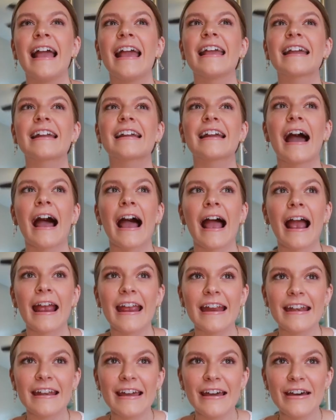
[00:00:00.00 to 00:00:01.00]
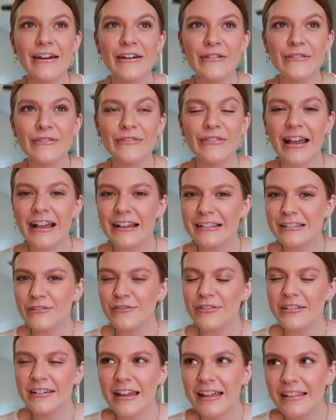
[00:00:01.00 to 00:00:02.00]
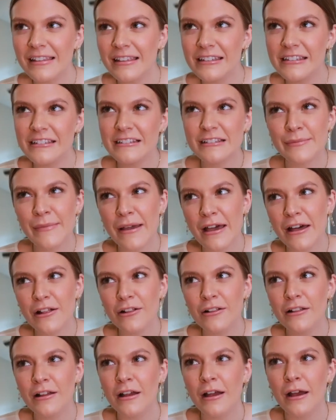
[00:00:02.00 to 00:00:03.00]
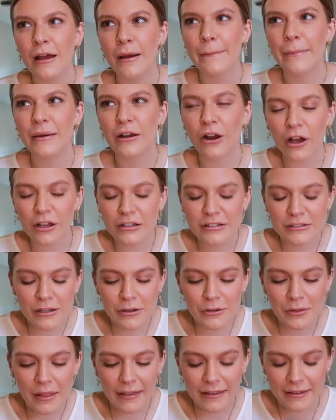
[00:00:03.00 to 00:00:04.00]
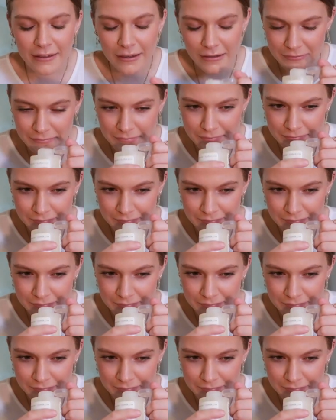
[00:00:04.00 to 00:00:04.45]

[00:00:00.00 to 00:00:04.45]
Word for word: it kind of has a vanilla-y smell, but also like,